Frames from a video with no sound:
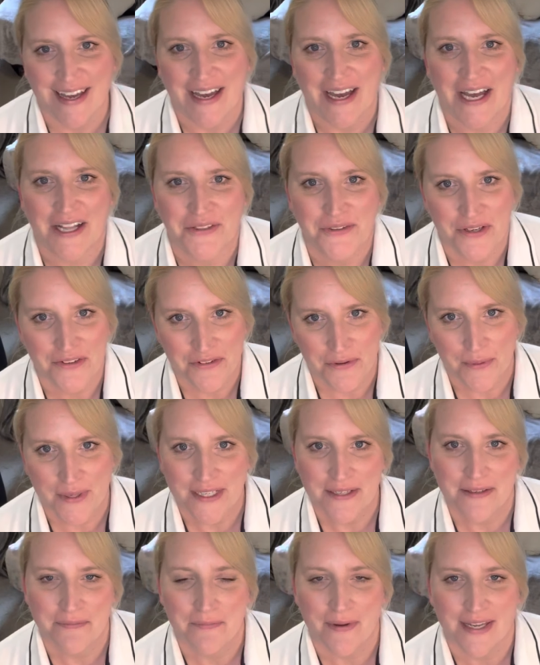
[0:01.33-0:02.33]
Hello everyone,
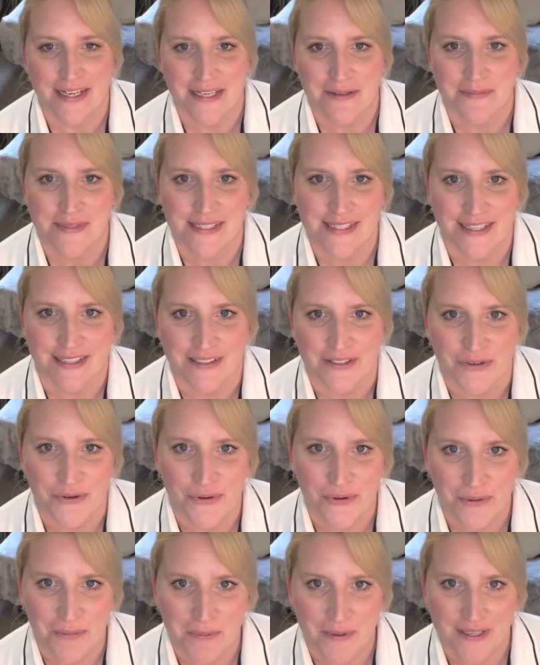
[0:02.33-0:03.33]
my name is Nicola
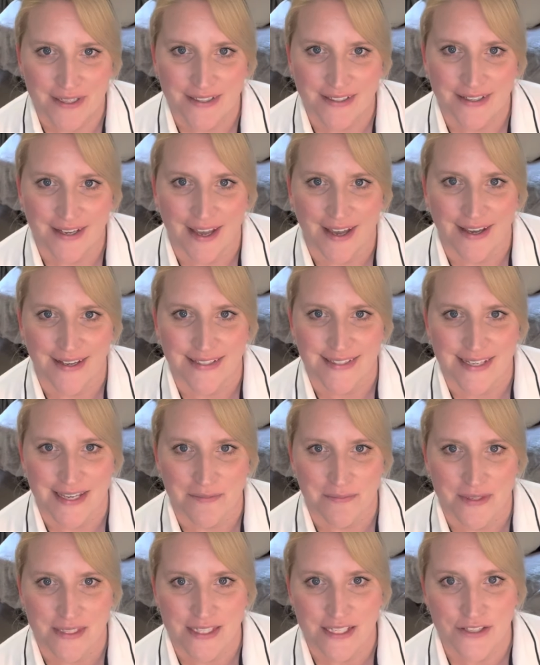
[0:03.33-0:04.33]
Coburn and
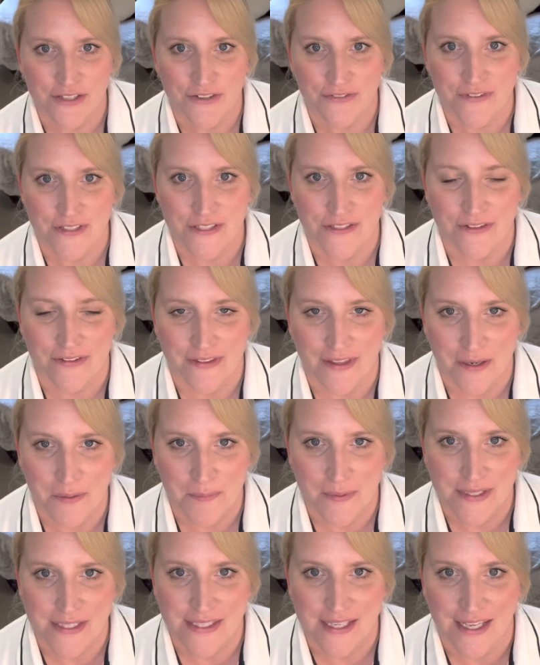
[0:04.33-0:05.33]
I'm the Senior
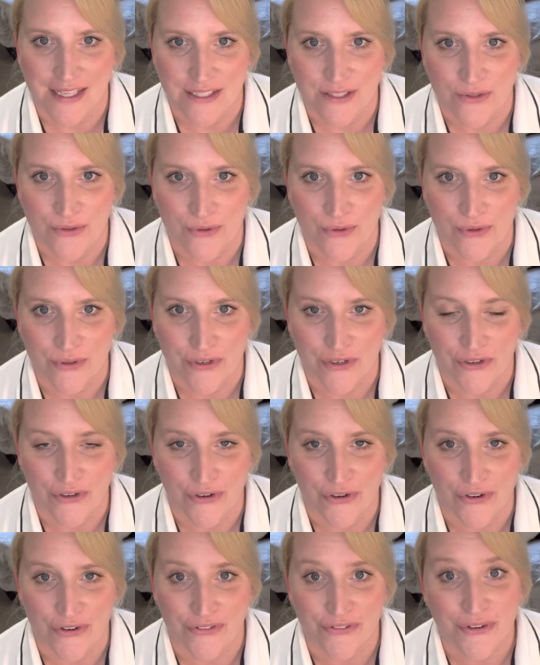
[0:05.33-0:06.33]
Physiotherapist and owner
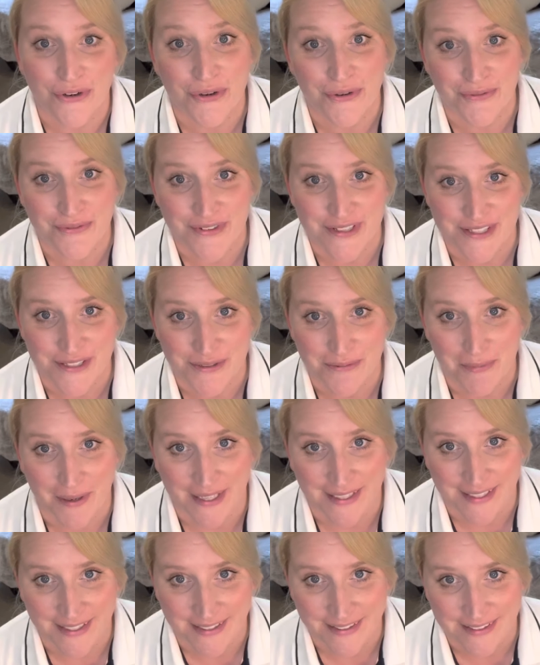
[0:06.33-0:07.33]
of HomePhysio
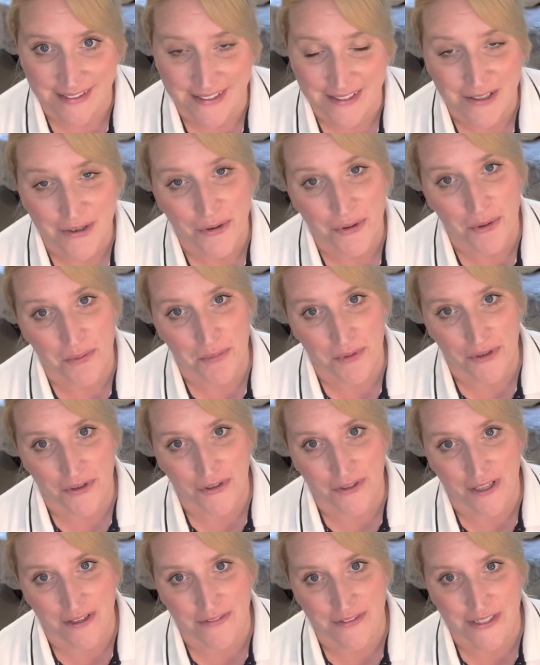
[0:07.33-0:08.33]
By Nicola. Hope you're
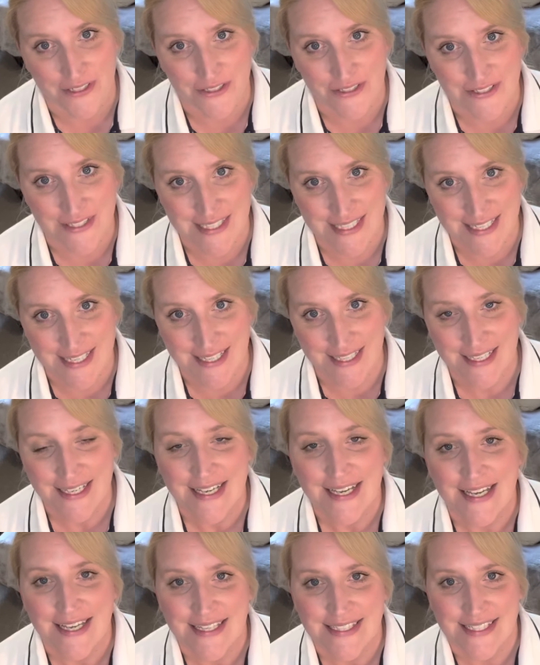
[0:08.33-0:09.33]
all having a good day.
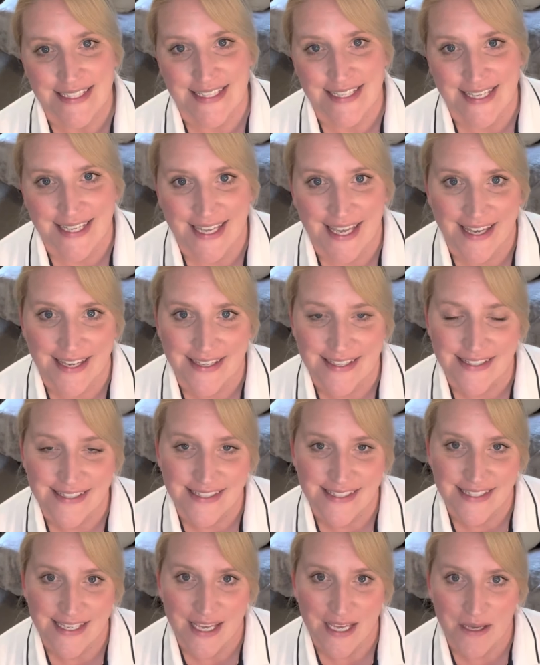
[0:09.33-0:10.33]
Today it
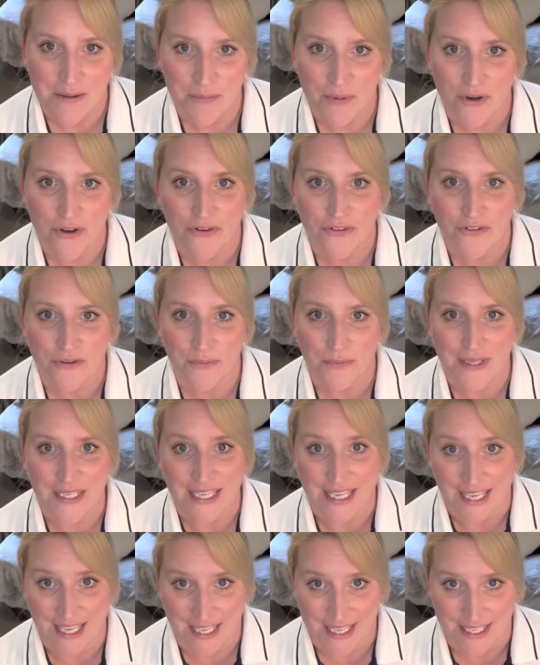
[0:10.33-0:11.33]
is Tip of the
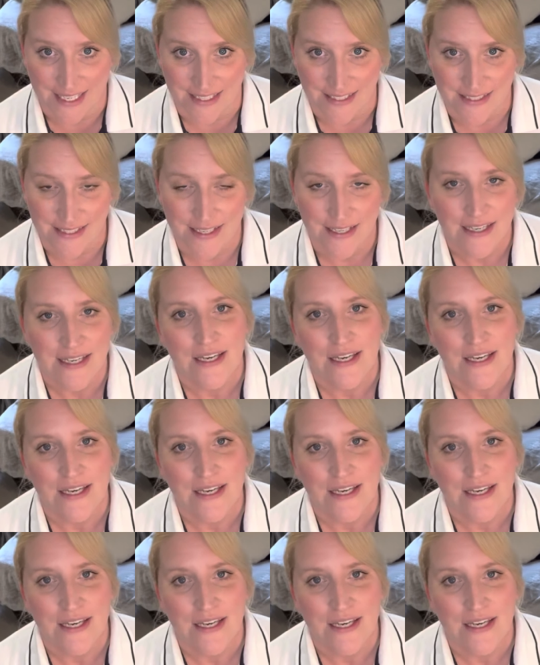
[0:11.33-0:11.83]
Week 8.